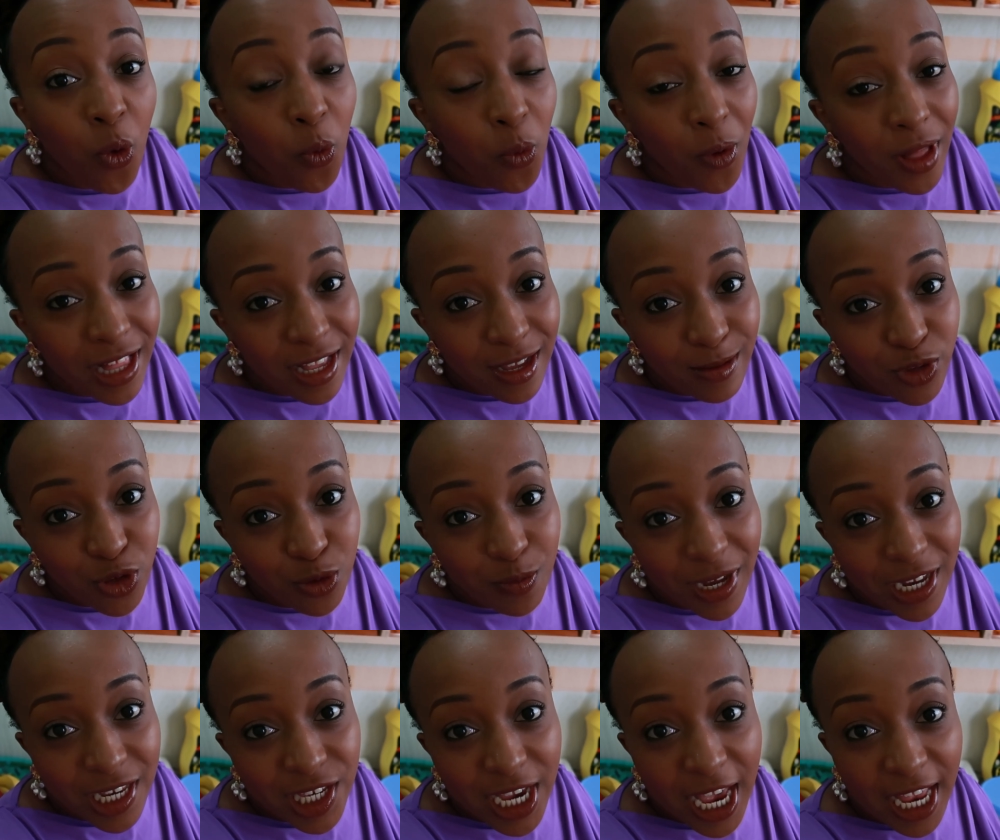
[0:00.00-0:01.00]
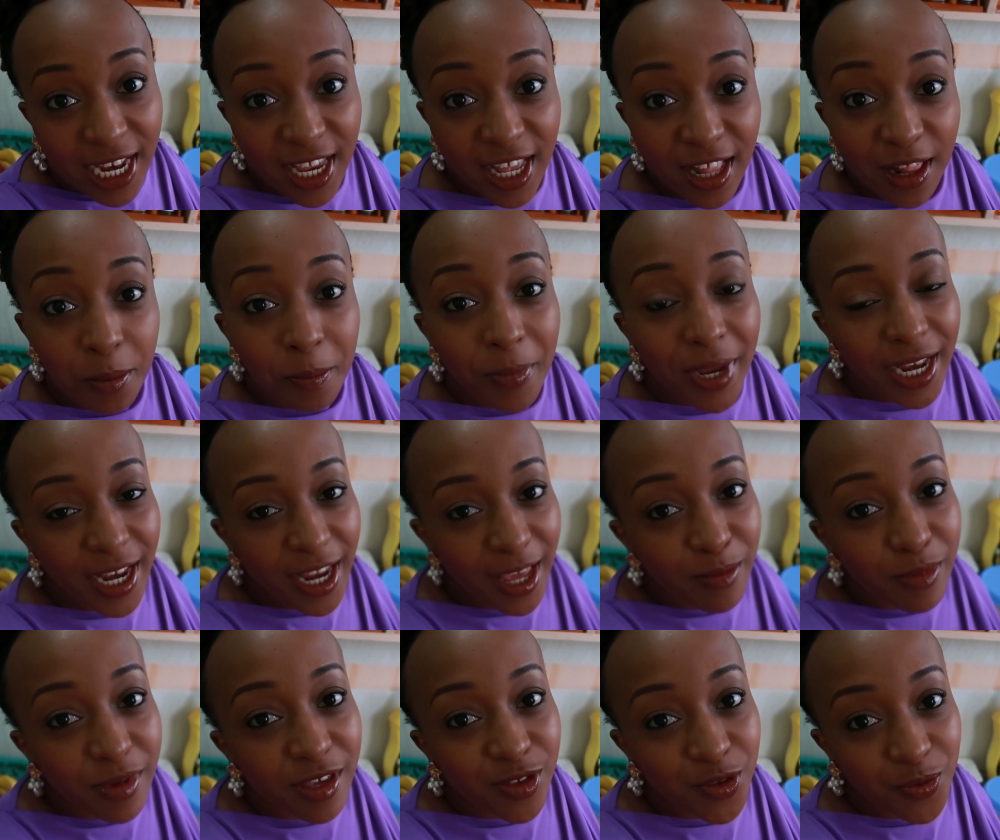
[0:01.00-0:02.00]
Welcome to my channel. My
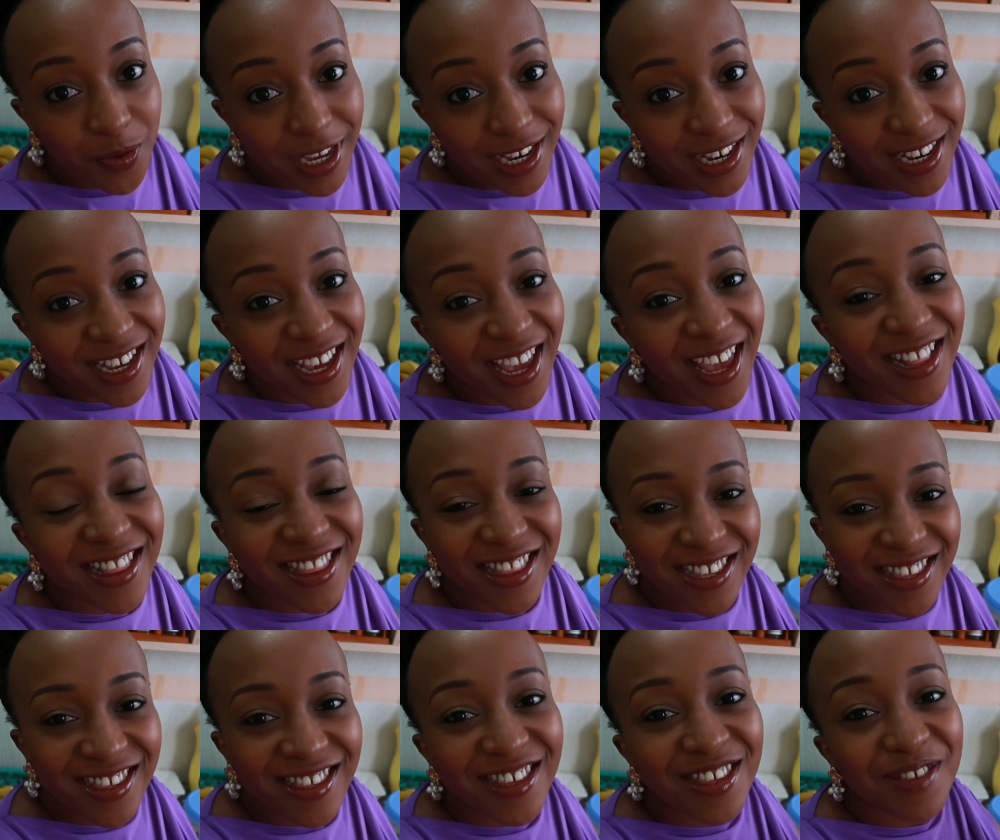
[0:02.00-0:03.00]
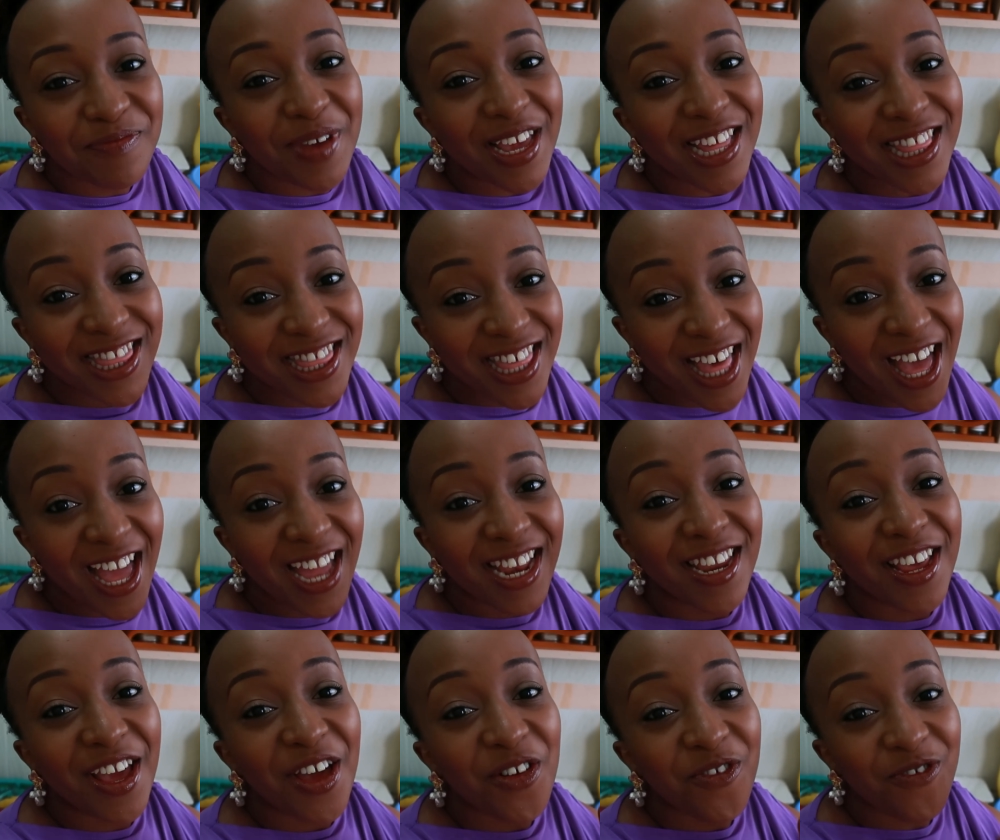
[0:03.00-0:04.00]
name is Wendy and this is my
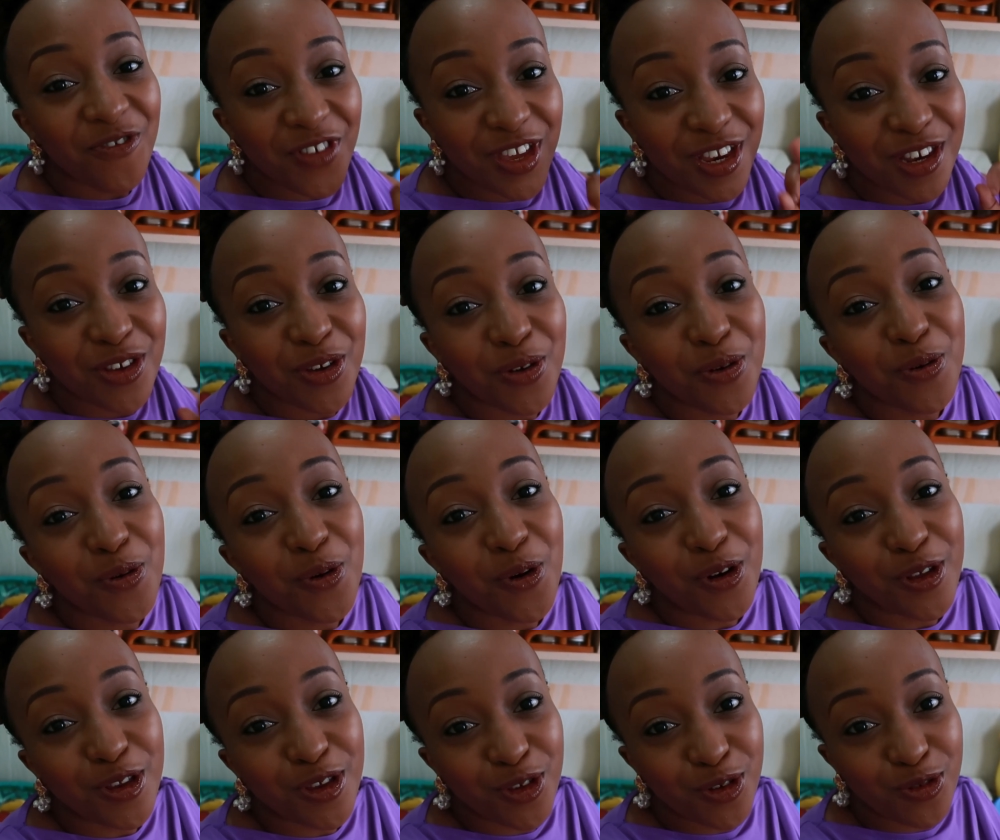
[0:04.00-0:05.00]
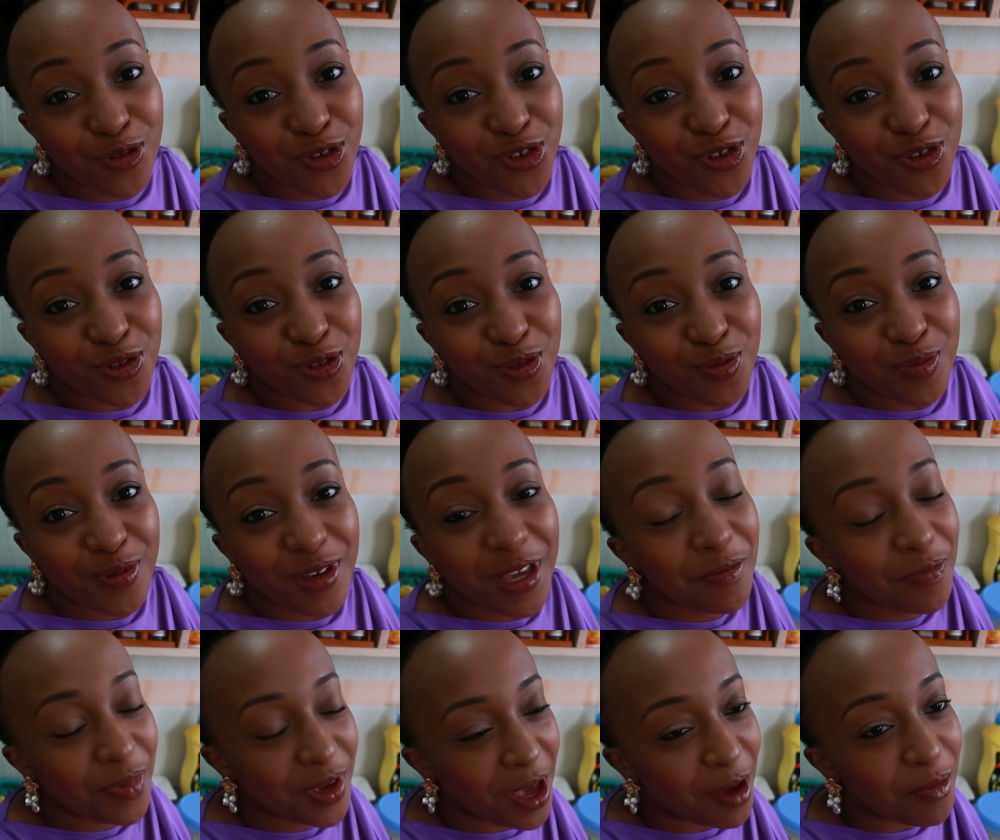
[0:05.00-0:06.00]
third video on YouTube,
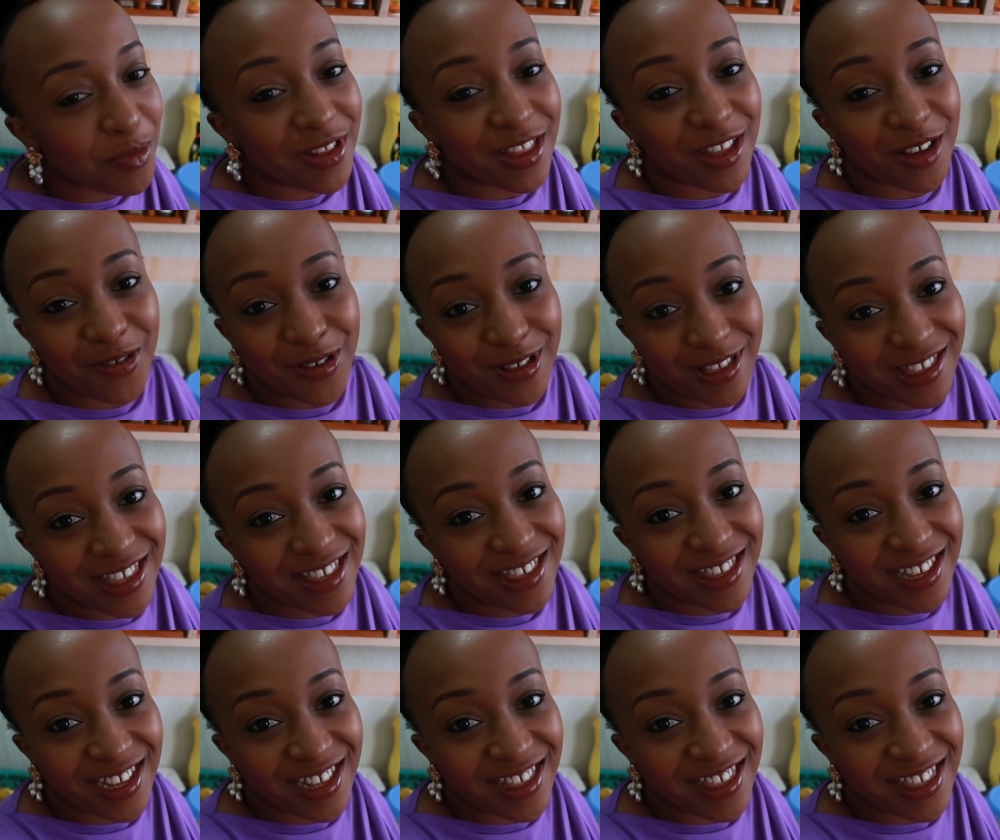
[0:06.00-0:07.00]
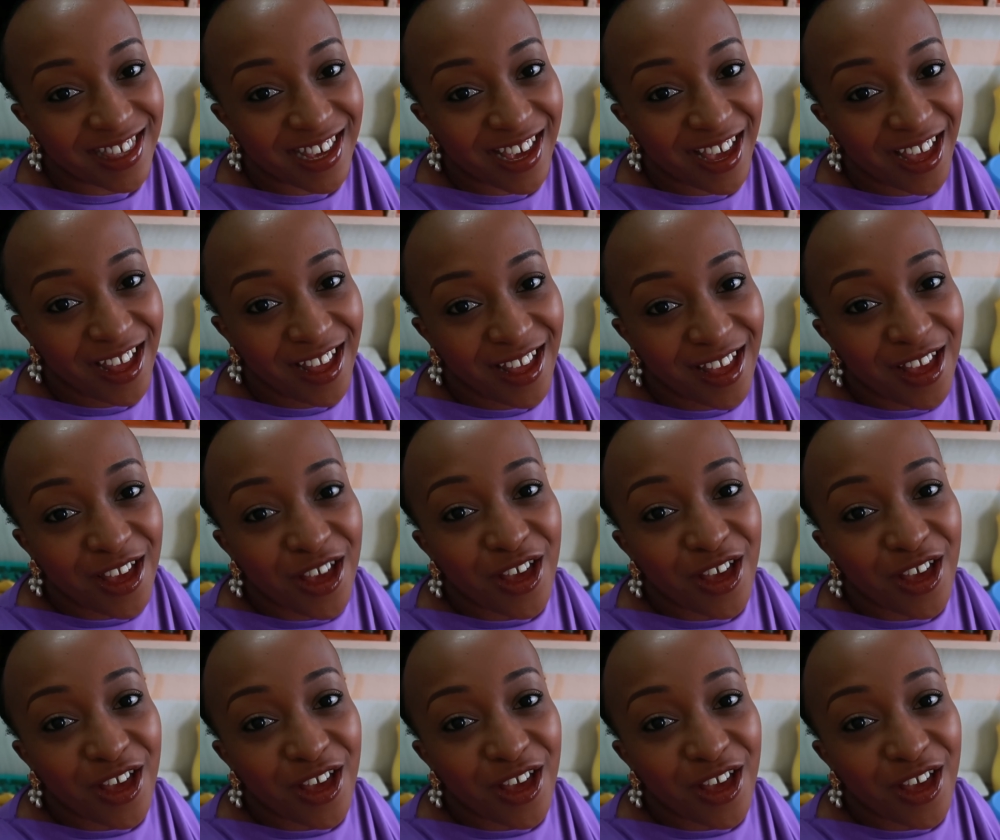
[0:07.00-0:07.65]
keeping up with the consistency. Yeah?